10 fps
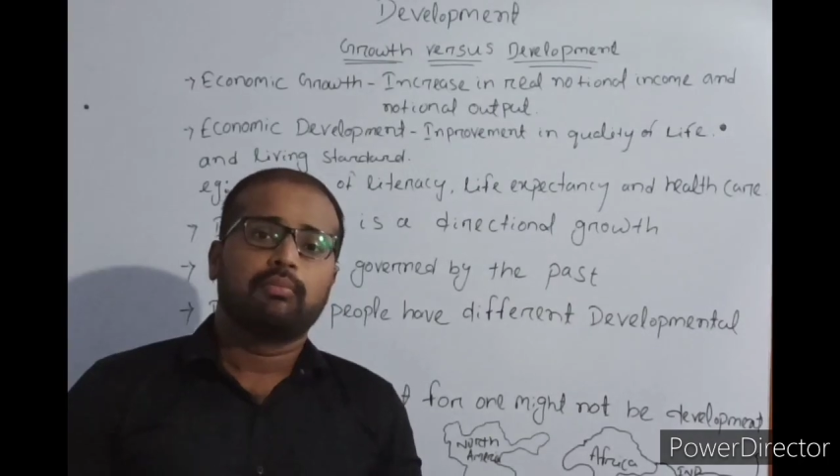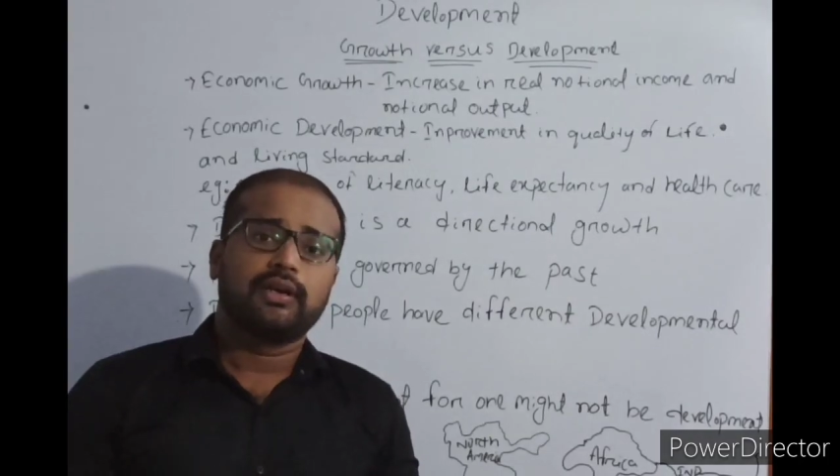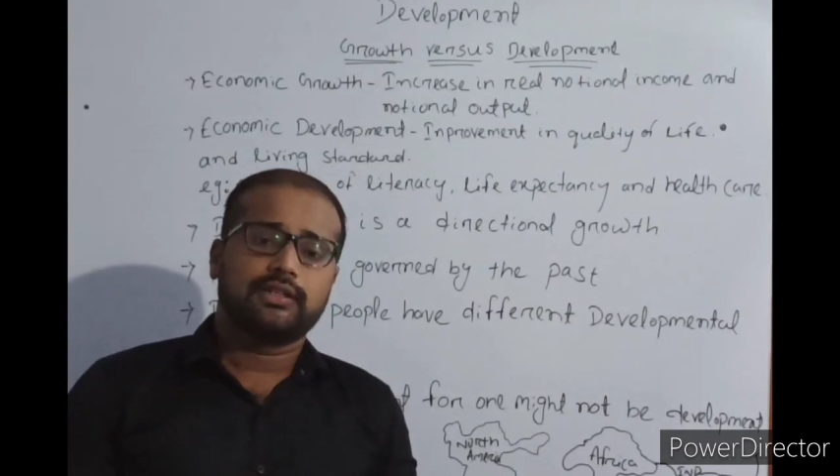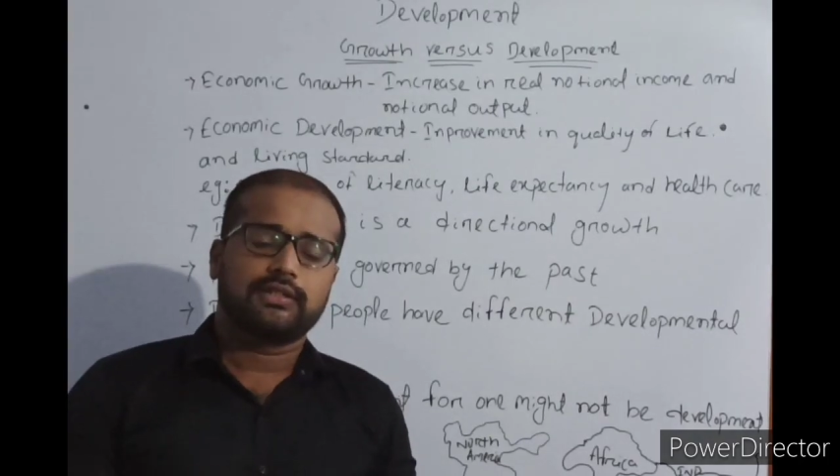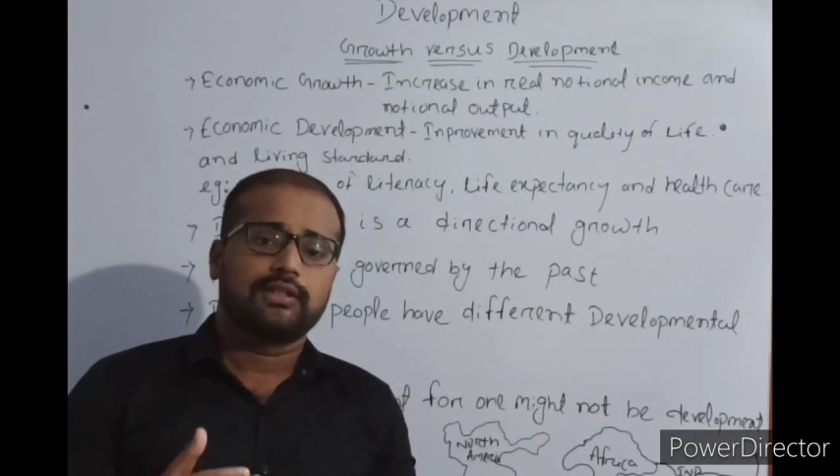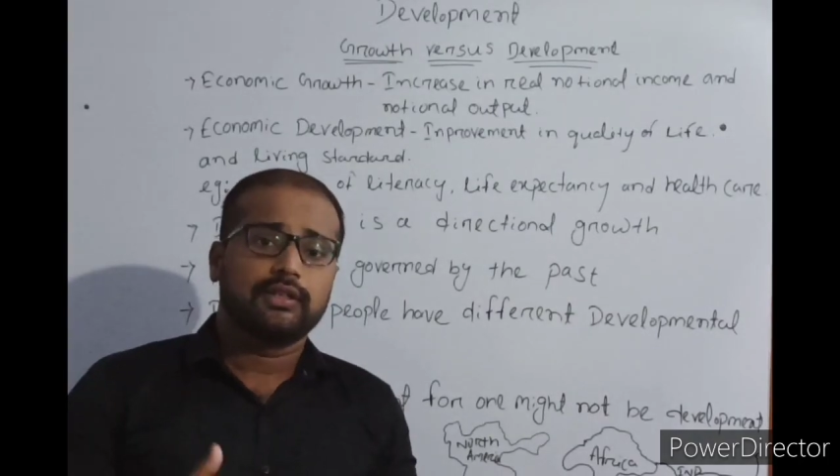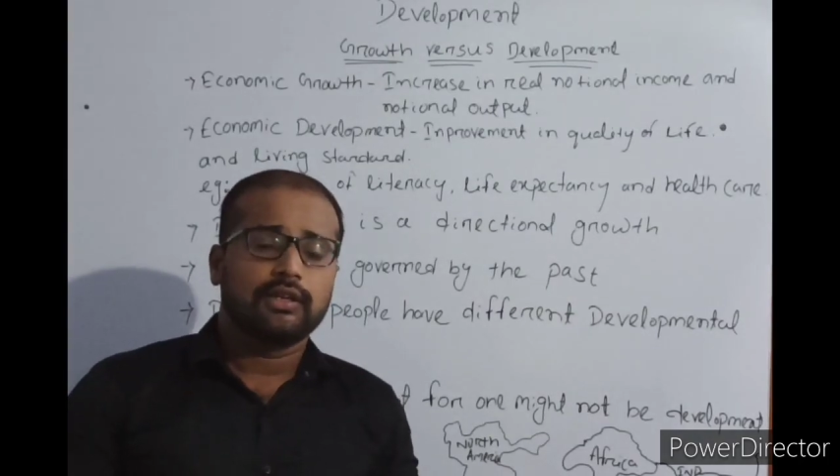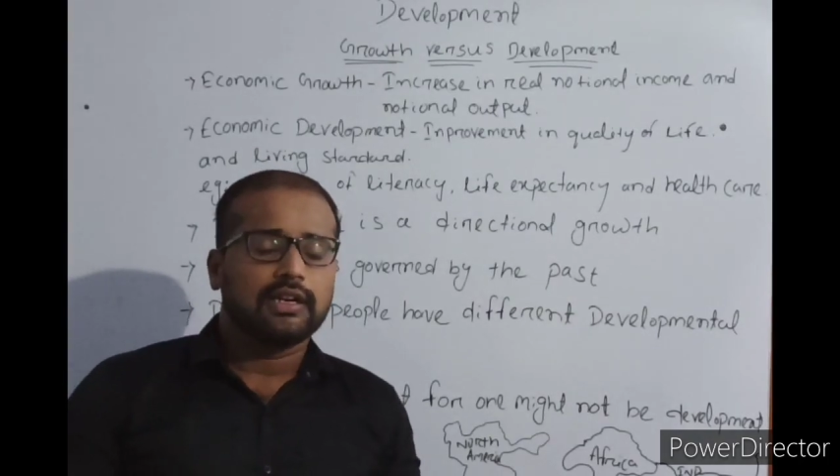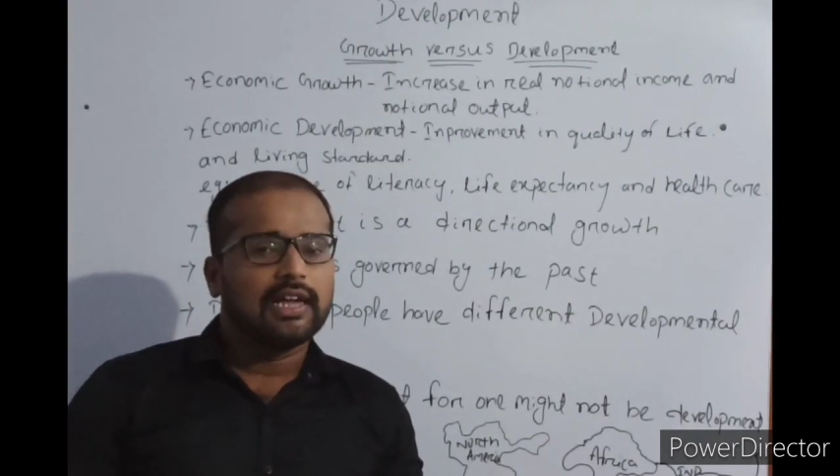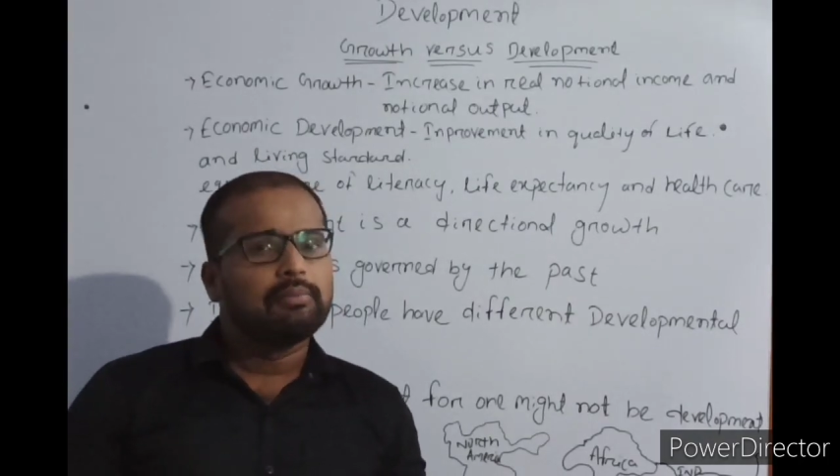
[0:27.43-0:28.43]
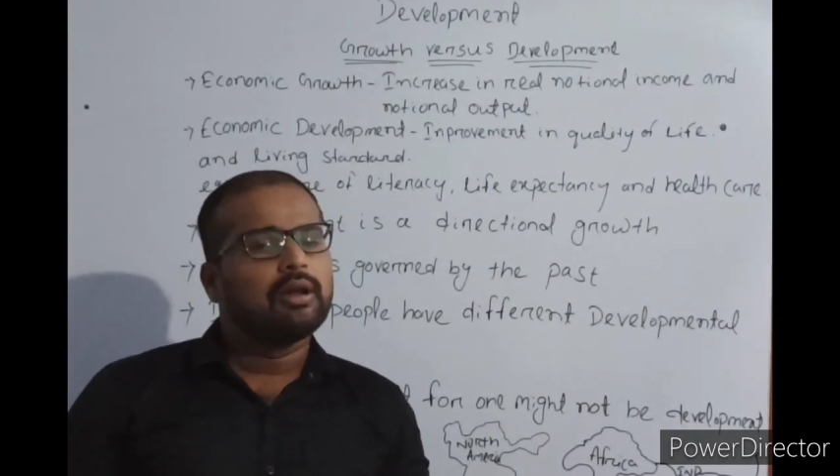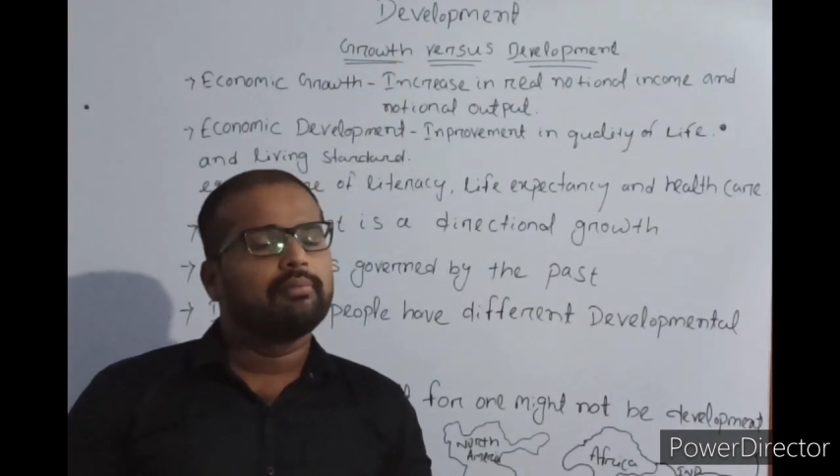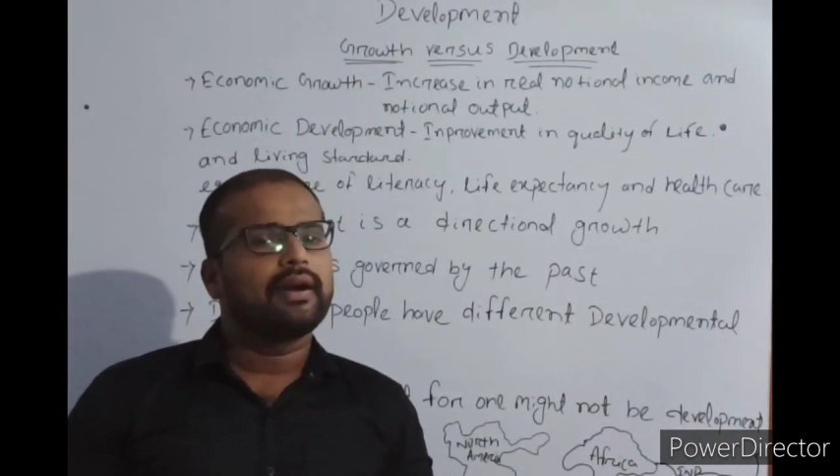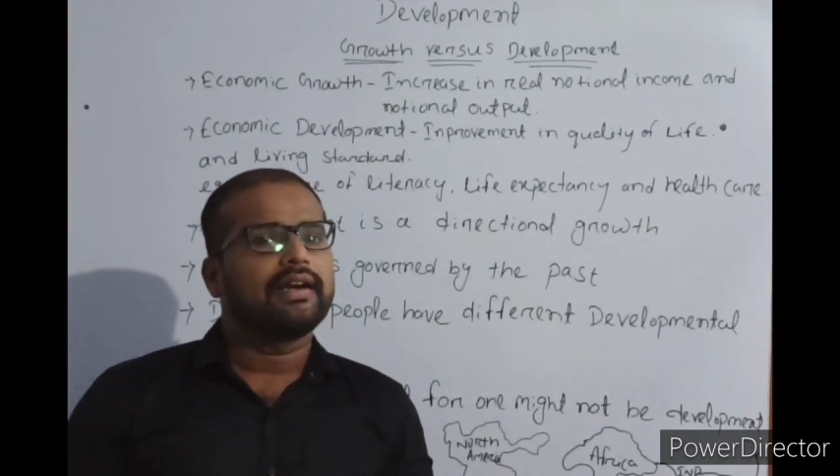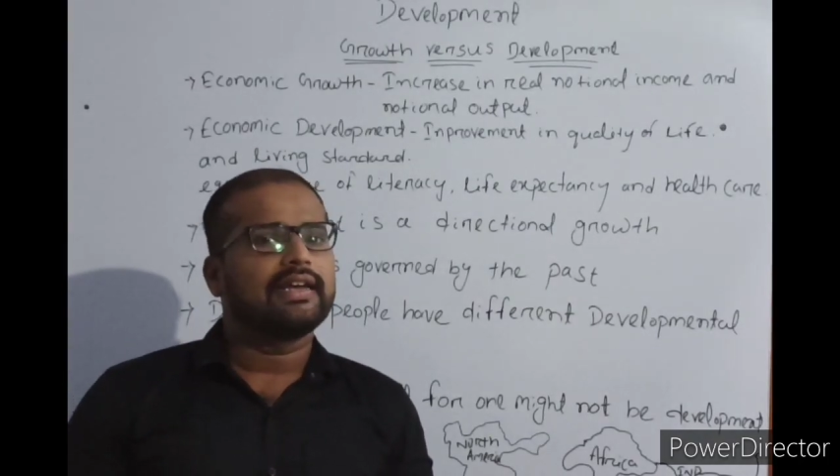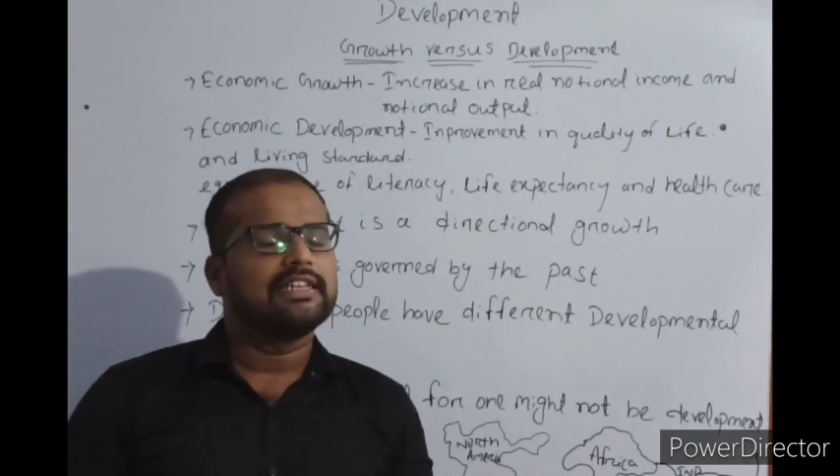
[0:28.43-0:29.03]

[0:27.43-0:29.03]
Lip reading: but development